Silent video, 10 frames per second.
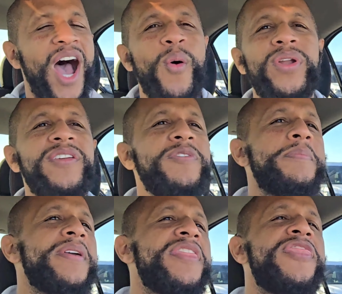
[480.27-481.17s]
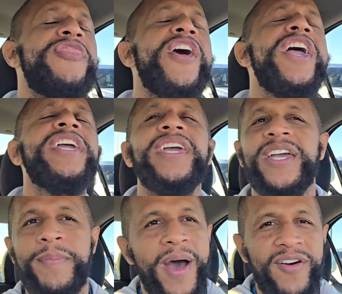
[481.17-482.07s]
I wouldn't even be
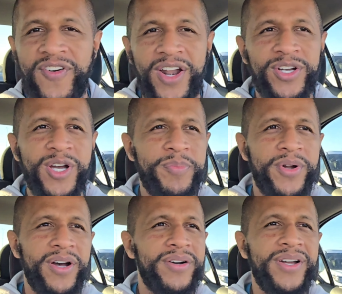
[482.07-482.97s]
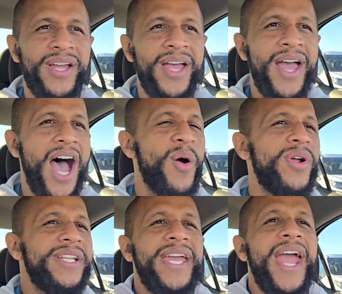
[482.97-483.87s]
thinking about Final Cut Pro. I
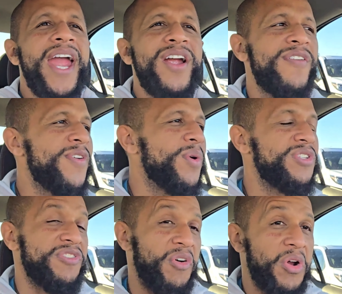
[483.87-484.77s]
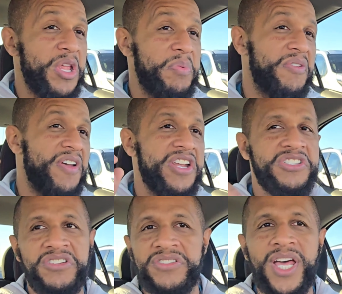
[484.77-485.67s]
wouldn't care if it was for the
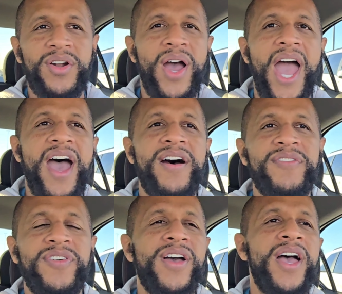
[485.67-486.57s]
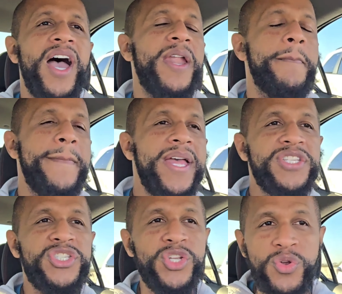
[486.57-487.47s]
professionals. I don't have an
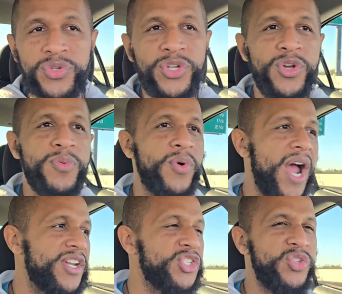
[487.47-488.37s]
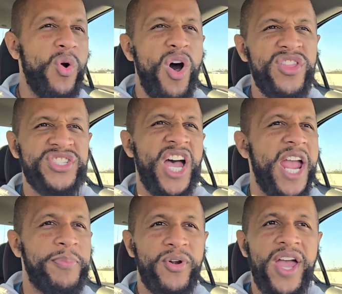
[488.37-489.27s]
immense YouTube where I just do all this
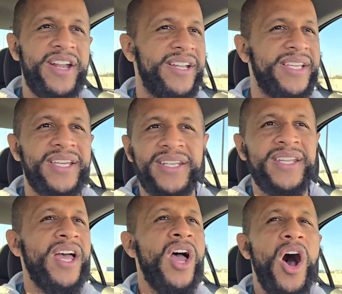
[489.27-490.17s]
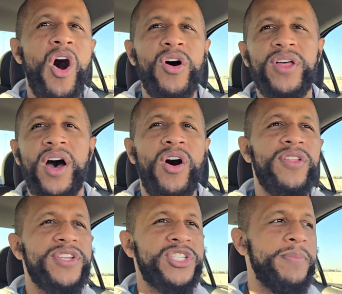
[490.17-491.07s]
hyper editing and
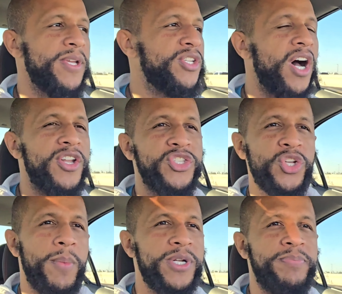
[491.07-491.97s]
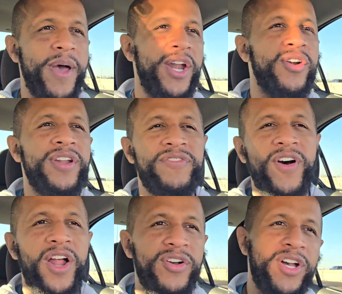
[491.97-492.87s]
all this could be done so much better in
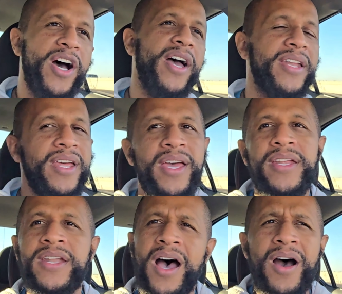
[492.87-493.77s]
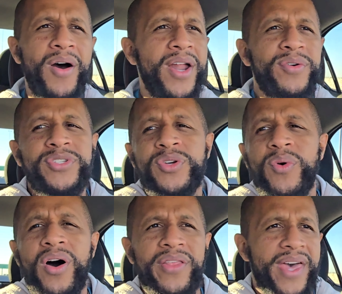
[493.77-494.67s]
Final Cut. No, I don't do
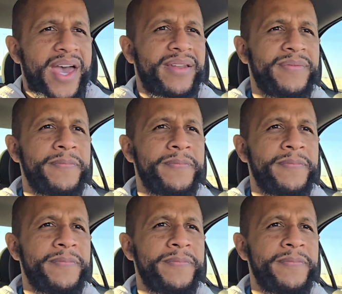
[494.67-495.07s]
all that.